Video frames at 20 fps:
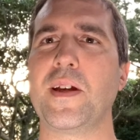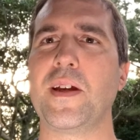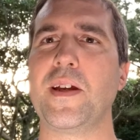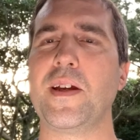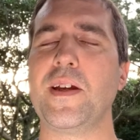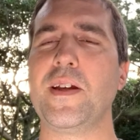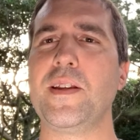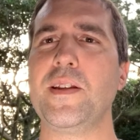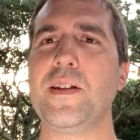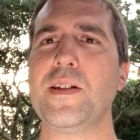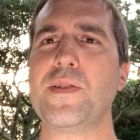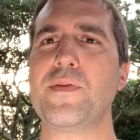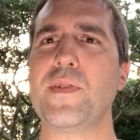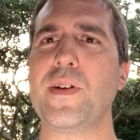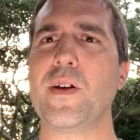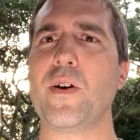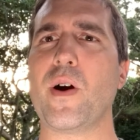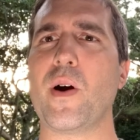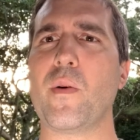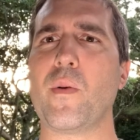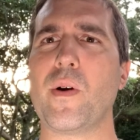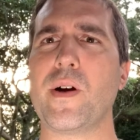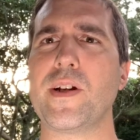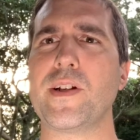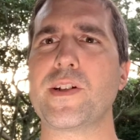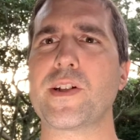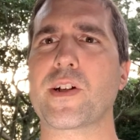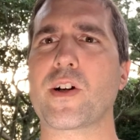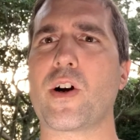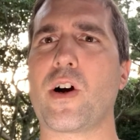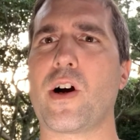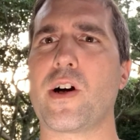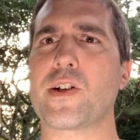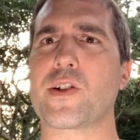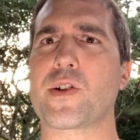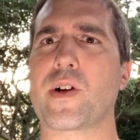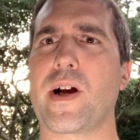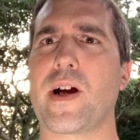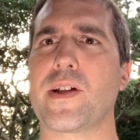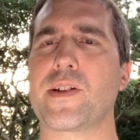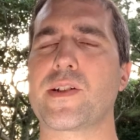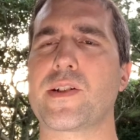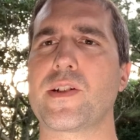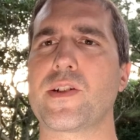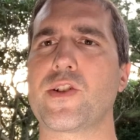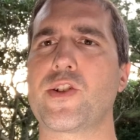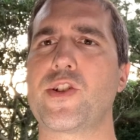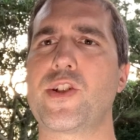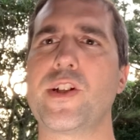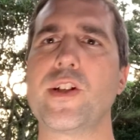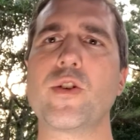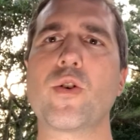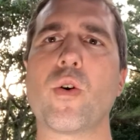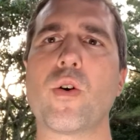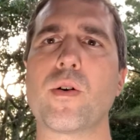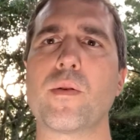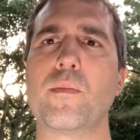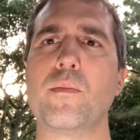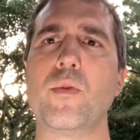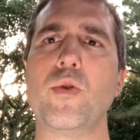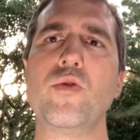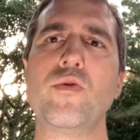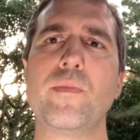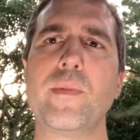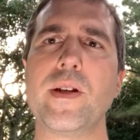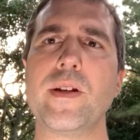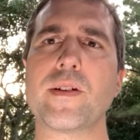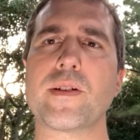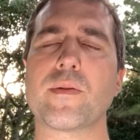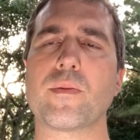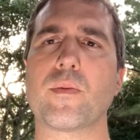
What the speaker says: In this video, I wanted to contrast Qi Gong movement